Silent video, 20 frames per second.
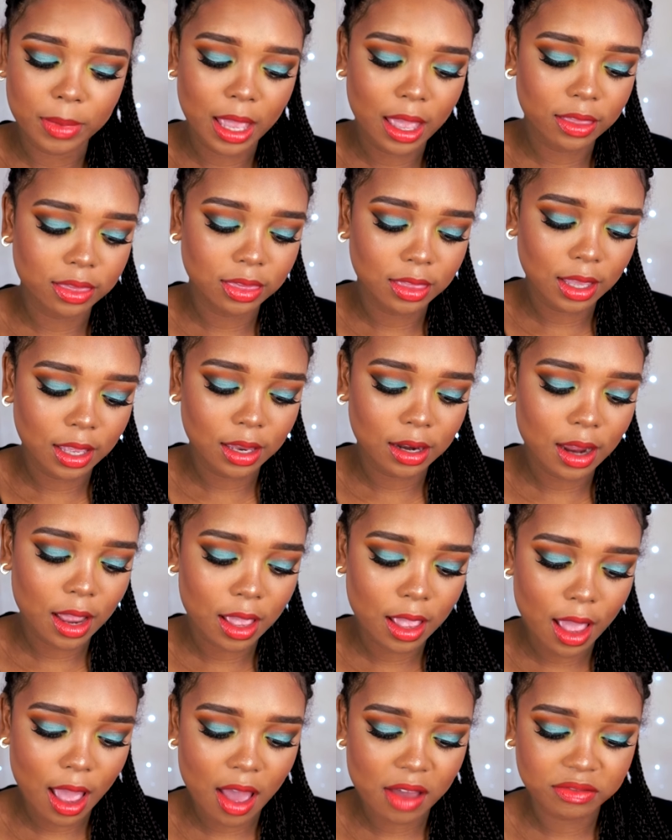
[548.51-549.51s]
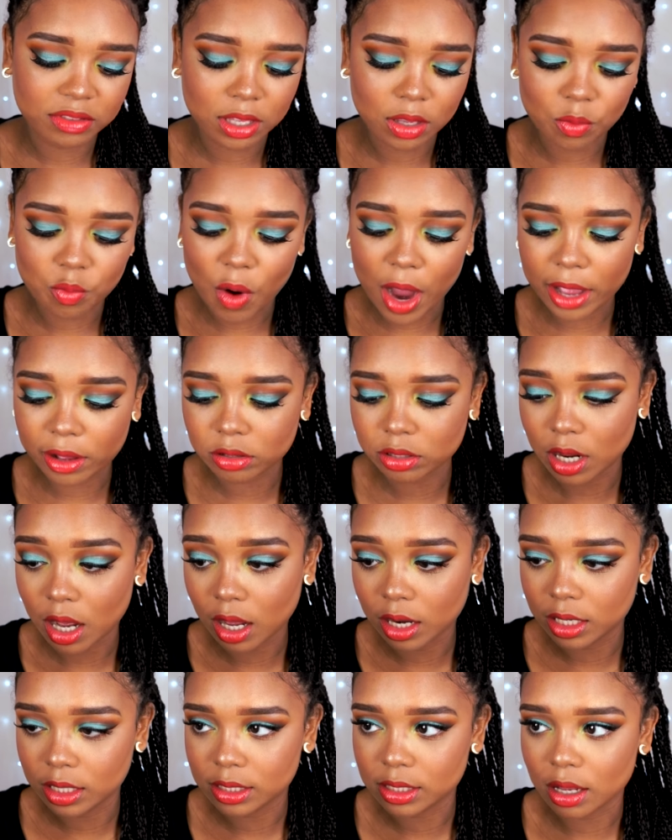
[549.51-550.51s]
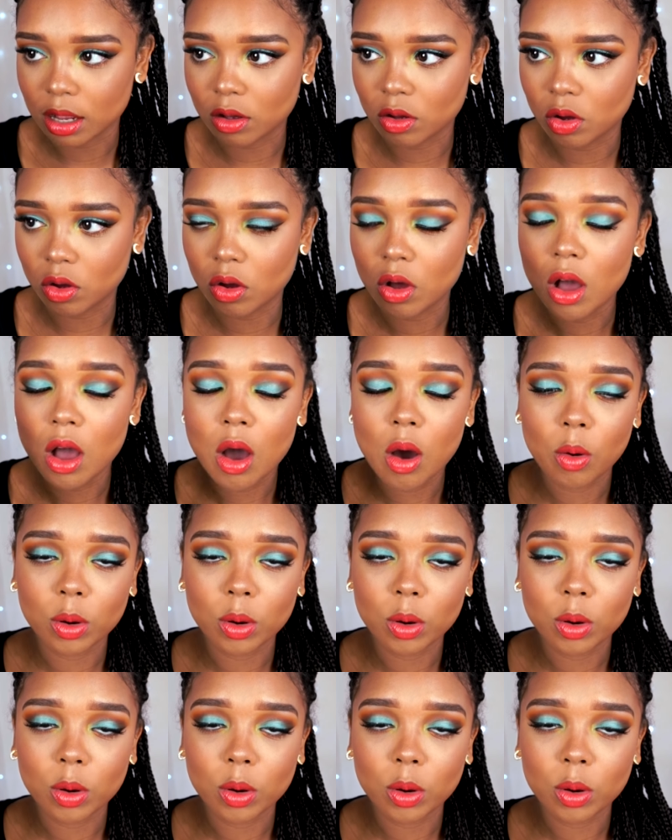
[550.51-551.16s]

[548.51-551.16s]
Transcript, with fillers: and then I have the Wild Honeysuckle,